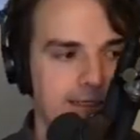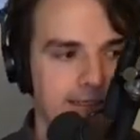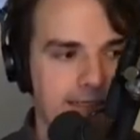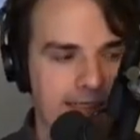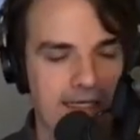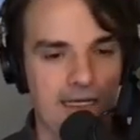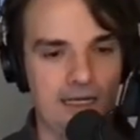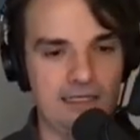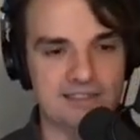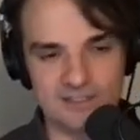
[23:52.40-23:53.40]

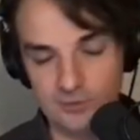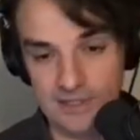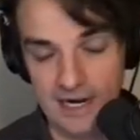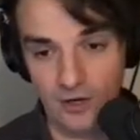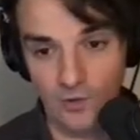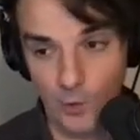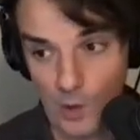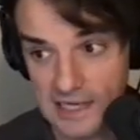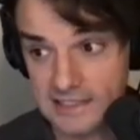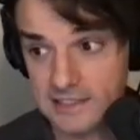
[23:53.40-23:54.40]
uh, needs to be there.
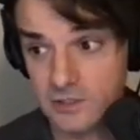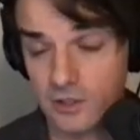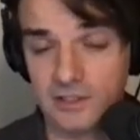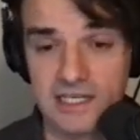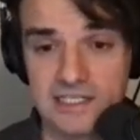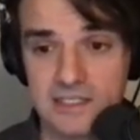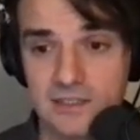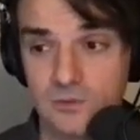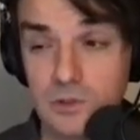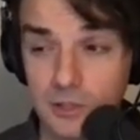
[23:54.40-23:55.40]
Otherwise, your
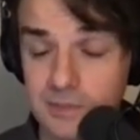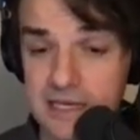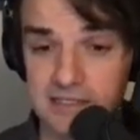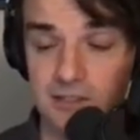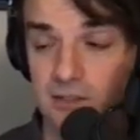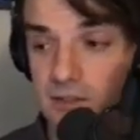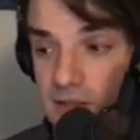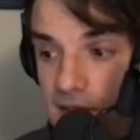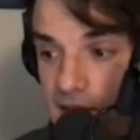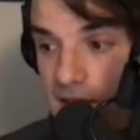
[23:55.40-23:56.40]
test will not be executed.
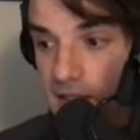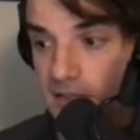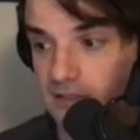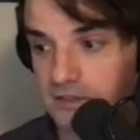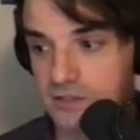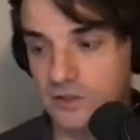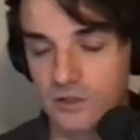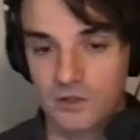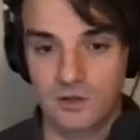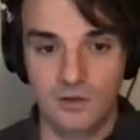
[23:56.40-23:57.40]
Uh,
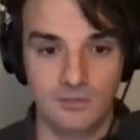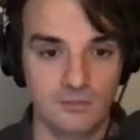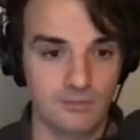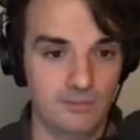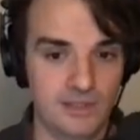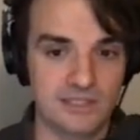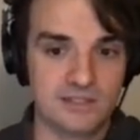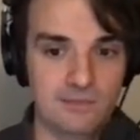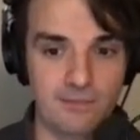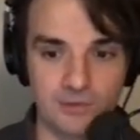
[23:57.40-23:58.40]
so please
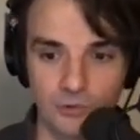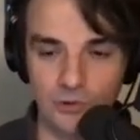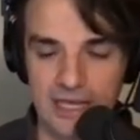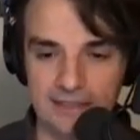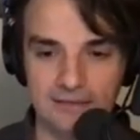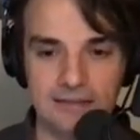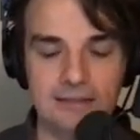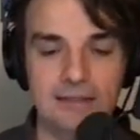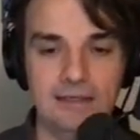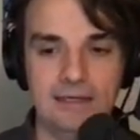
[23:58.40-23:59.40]
remember to do that.
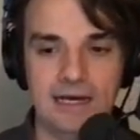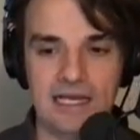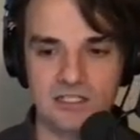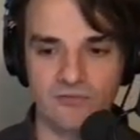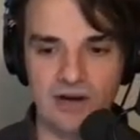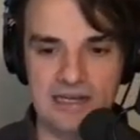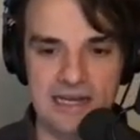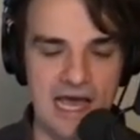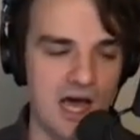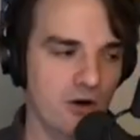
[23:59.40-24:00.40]
As of right
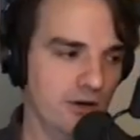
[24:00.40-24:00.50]
now,